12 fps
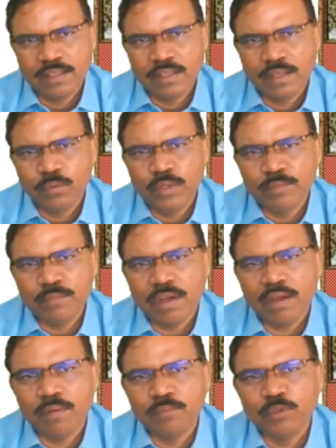We
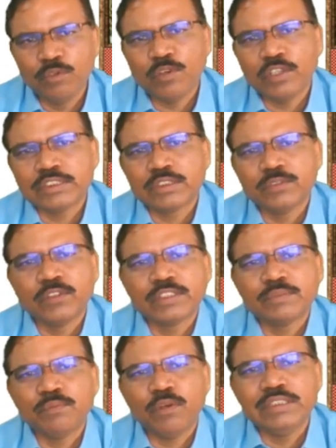move mass
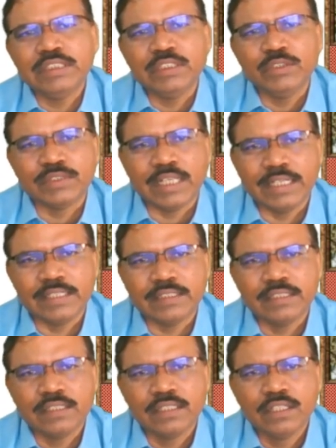towards positive side.
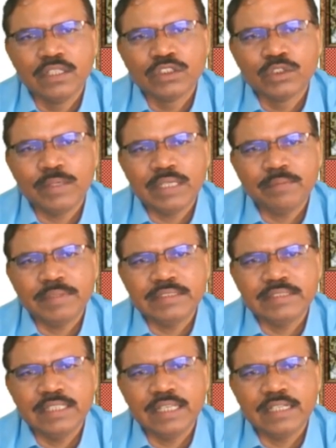So what
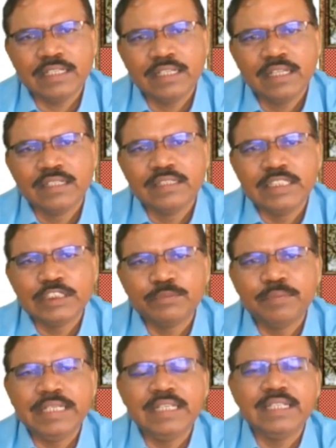happens here? This
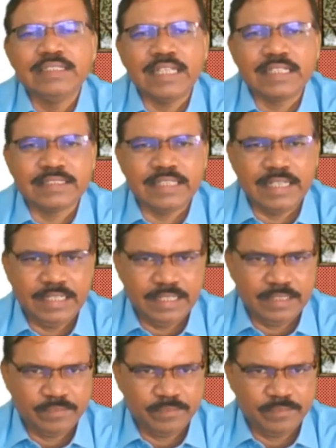spring is extended.